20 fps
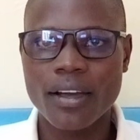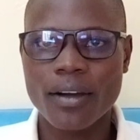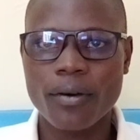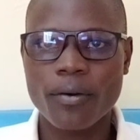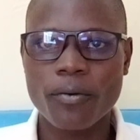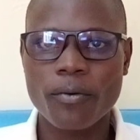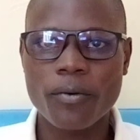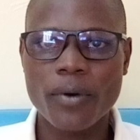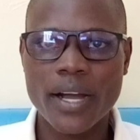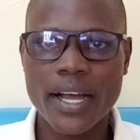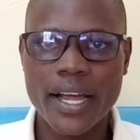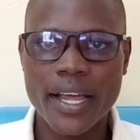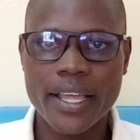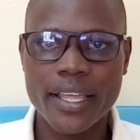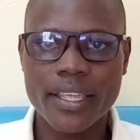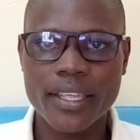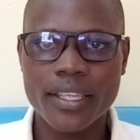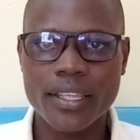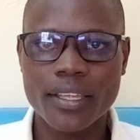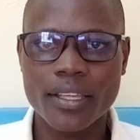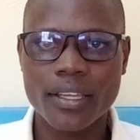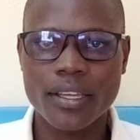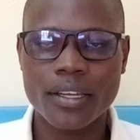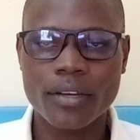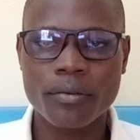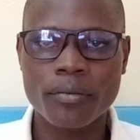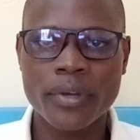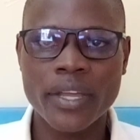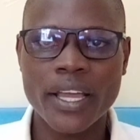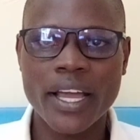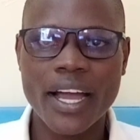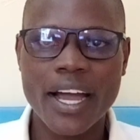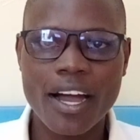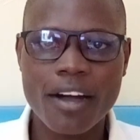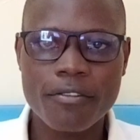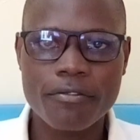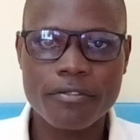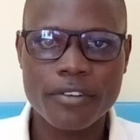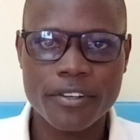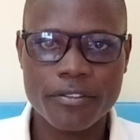why we
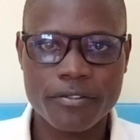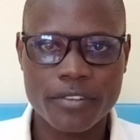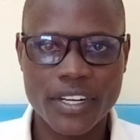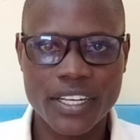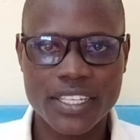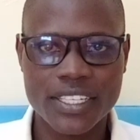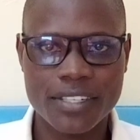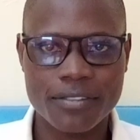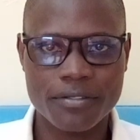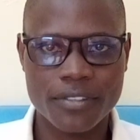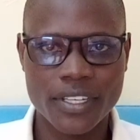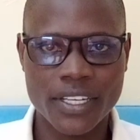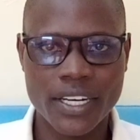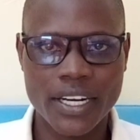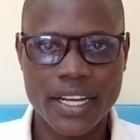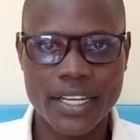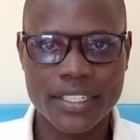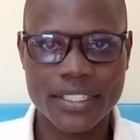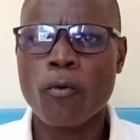have refractive errors.